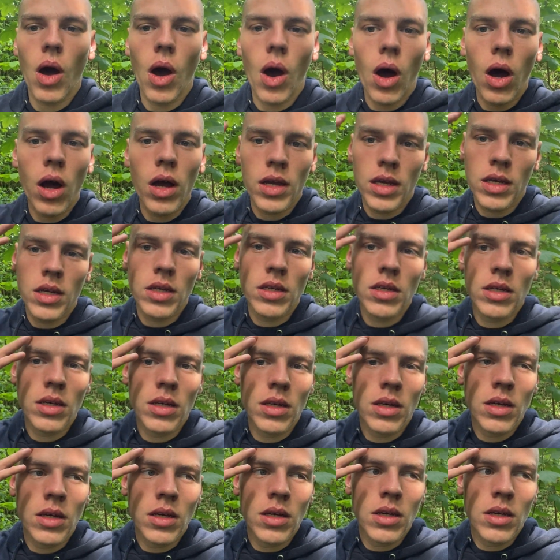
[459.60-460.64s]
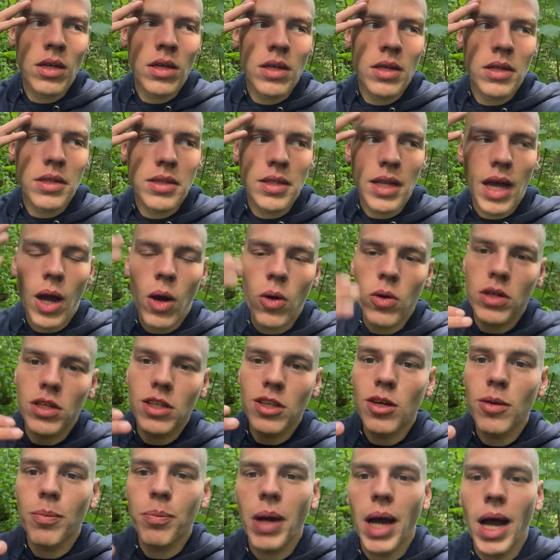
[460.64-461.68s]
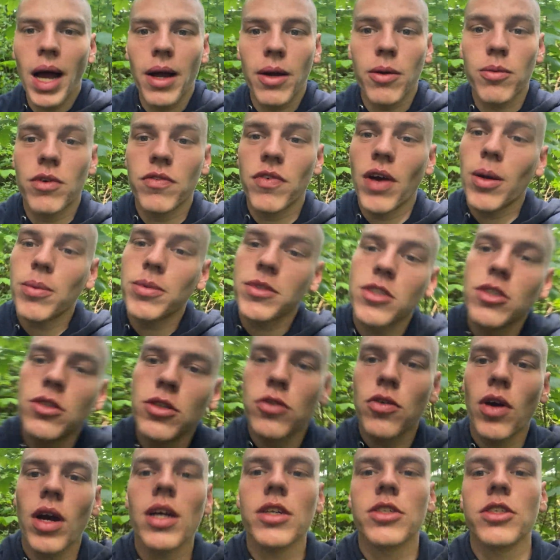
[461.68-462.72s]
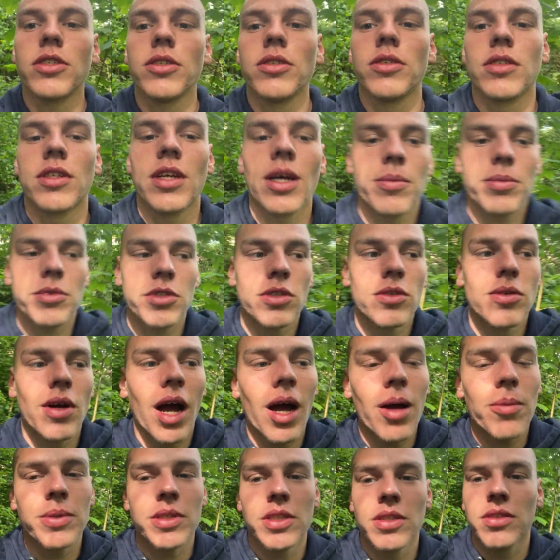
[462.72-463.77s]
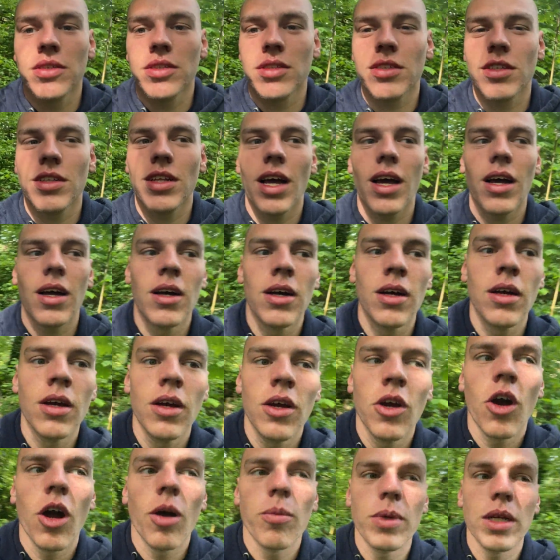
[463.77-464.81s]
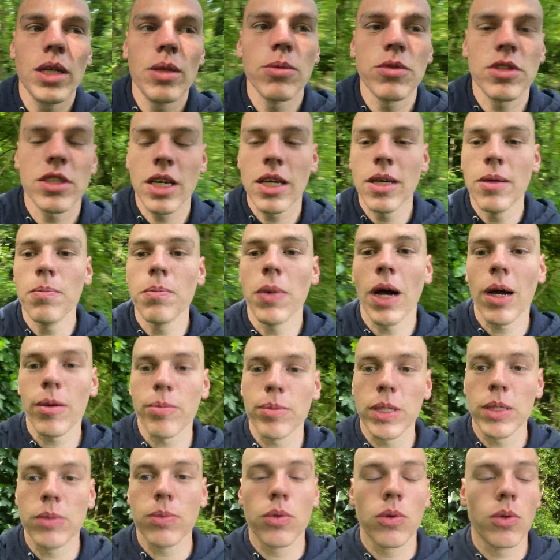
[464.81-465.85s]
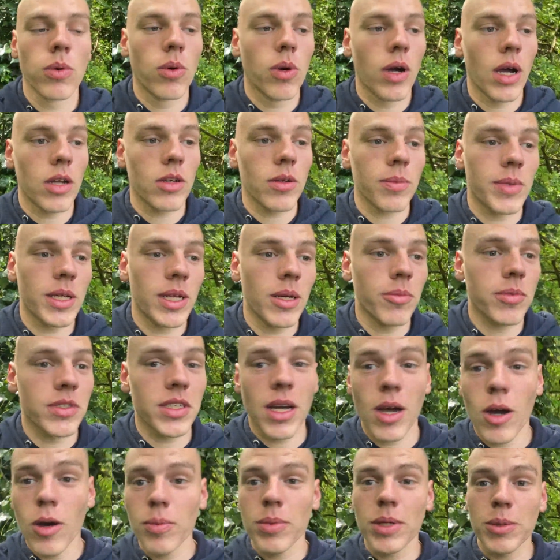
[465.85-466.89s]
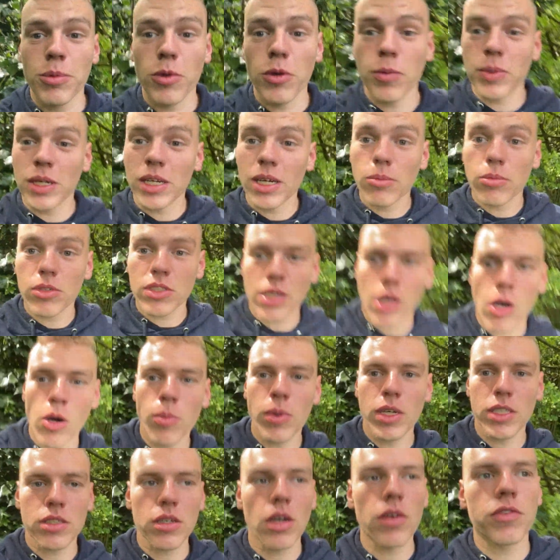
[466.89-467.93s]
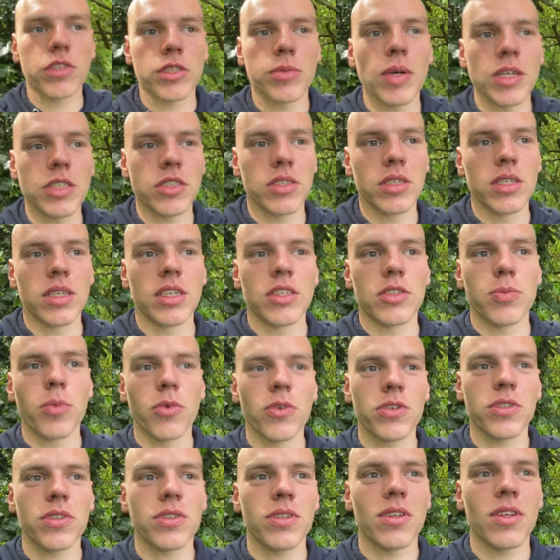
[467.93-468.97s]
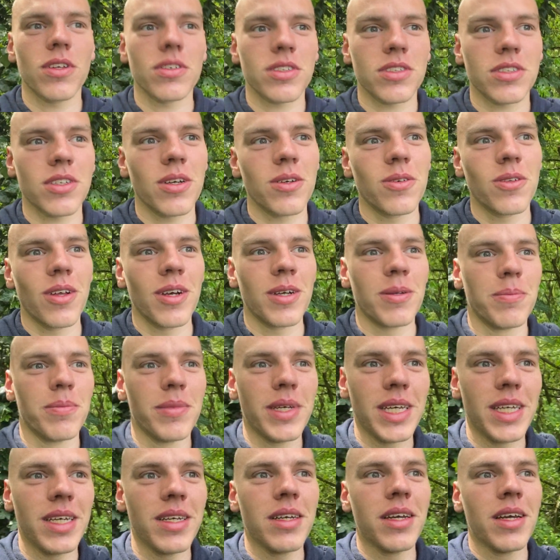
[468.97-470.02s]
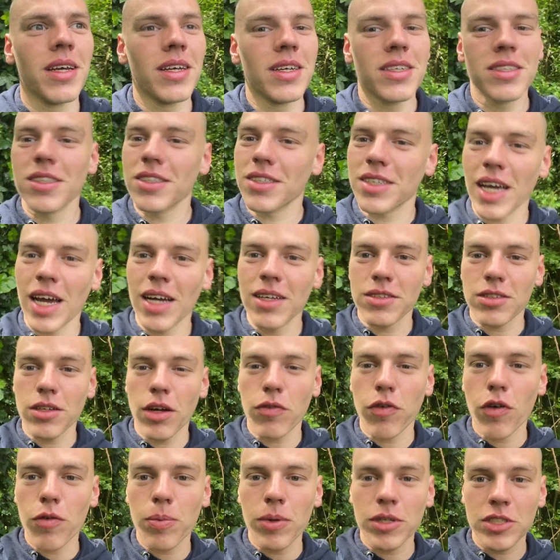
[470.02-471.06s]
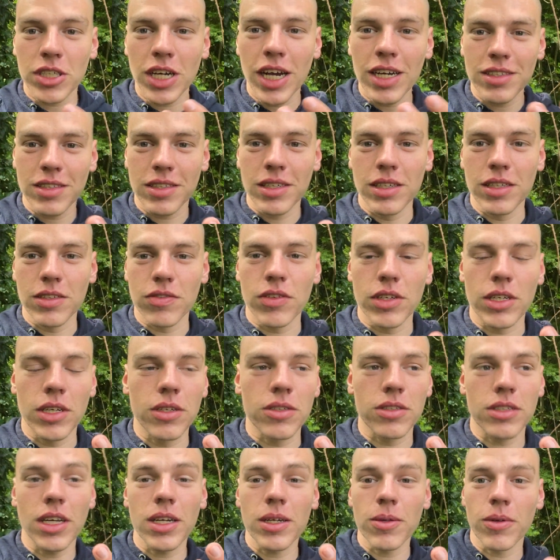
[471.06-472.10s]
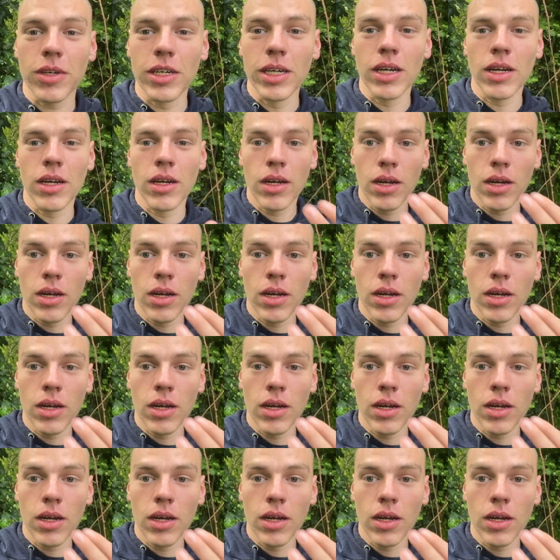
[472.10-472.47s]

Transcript: I now can look back with absolute gratitude and absolute happiness that I've been able to impact people and I've been able to help people. I've been able to help myself, especially. It's more so like me just getting stuff off my chest in these videos anyway.